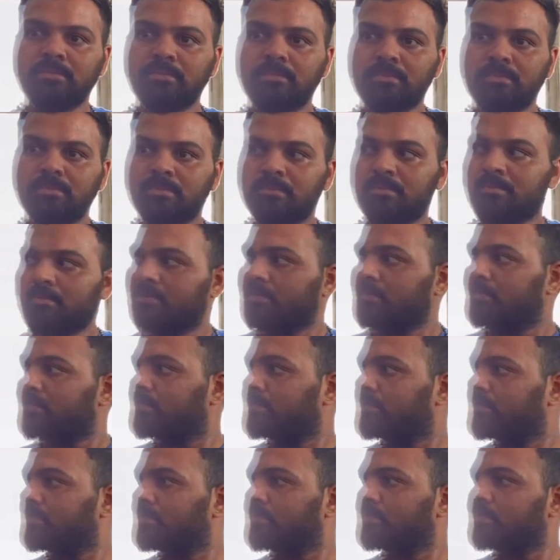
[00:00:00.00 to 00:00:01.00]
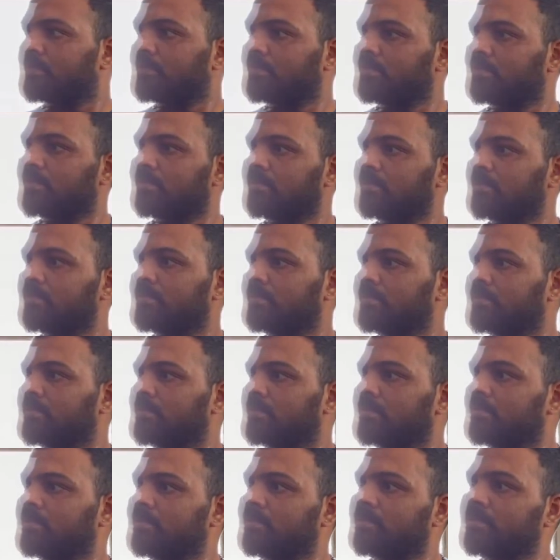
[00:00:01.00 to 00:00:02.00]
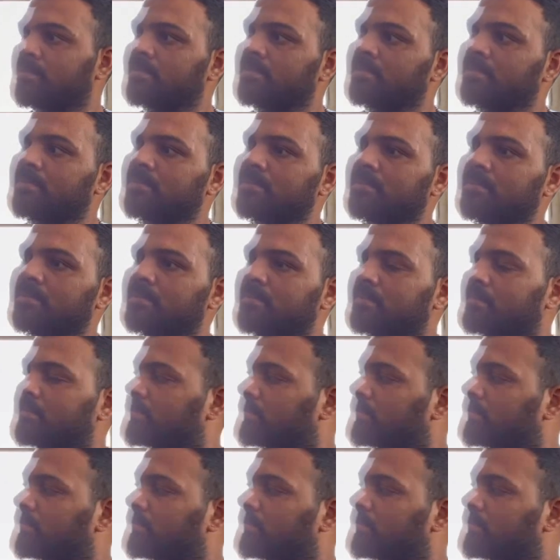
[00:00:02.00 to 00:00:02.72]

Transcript: (silent)